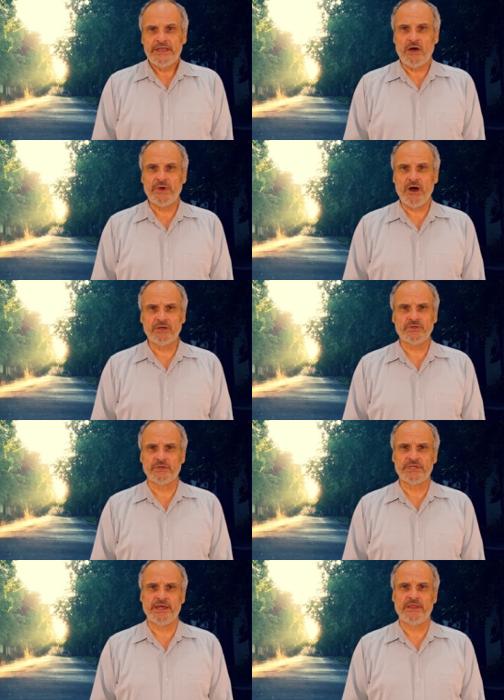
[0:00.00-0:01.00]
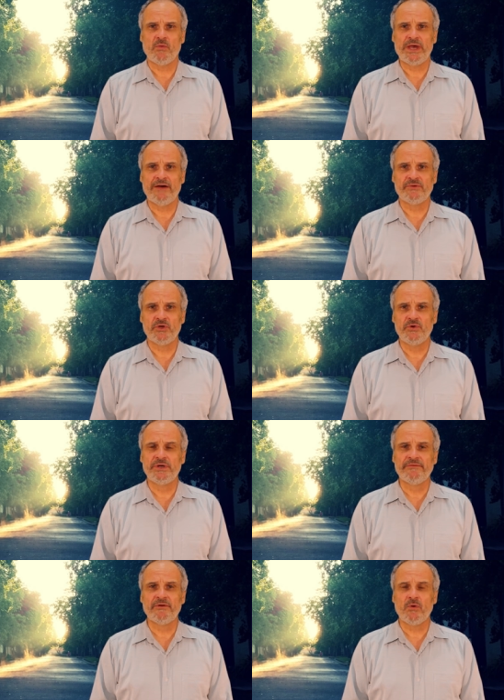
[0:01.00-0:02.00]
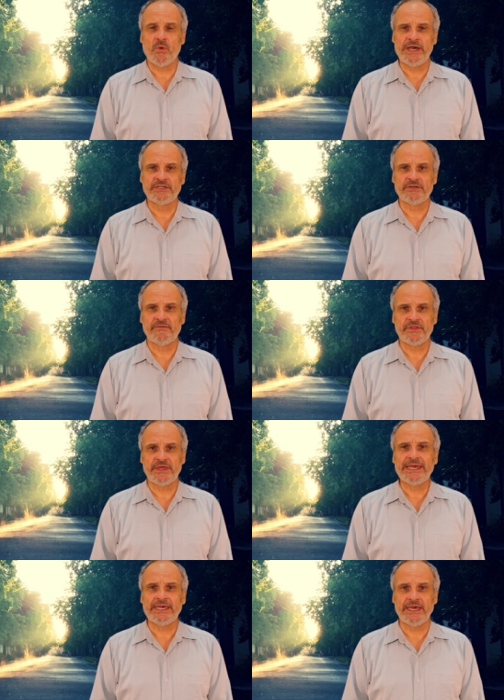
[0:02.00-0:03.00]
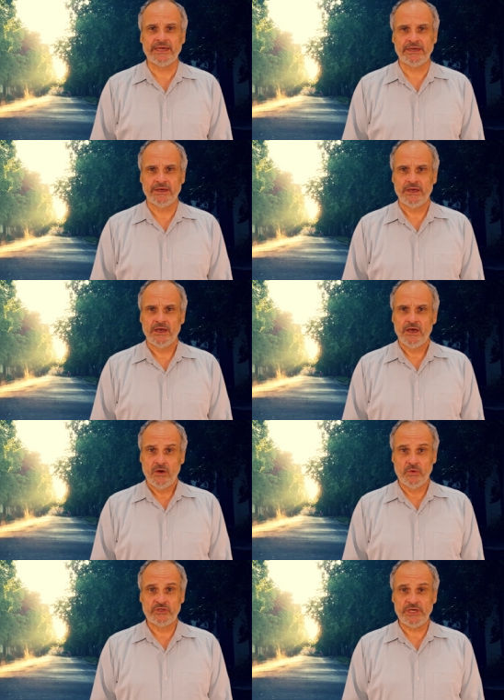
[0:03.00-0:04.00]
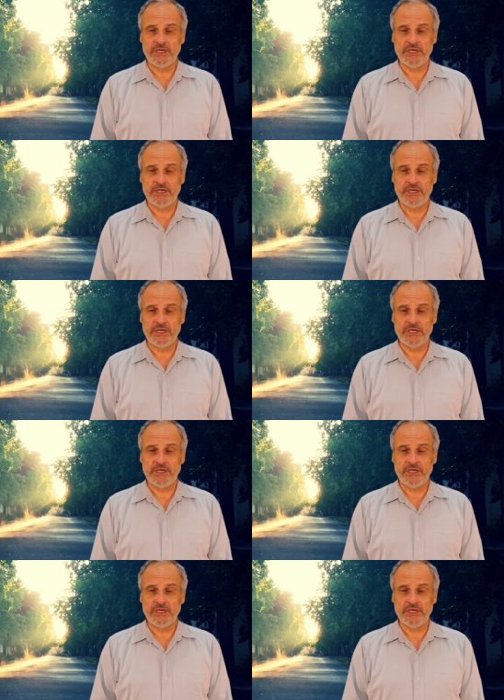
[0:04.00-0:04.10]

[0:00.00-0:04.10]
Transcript: Now, he also said that we have two different ways of thinking, which